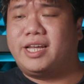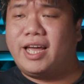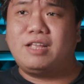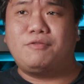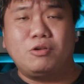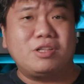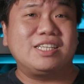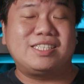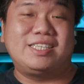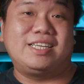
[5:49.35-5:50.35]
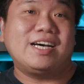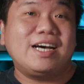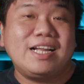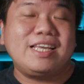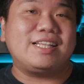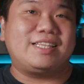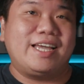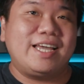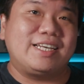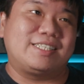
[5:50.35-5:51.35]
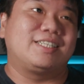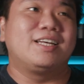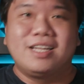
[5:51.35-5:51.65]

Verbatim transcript: And if you notice the earlier days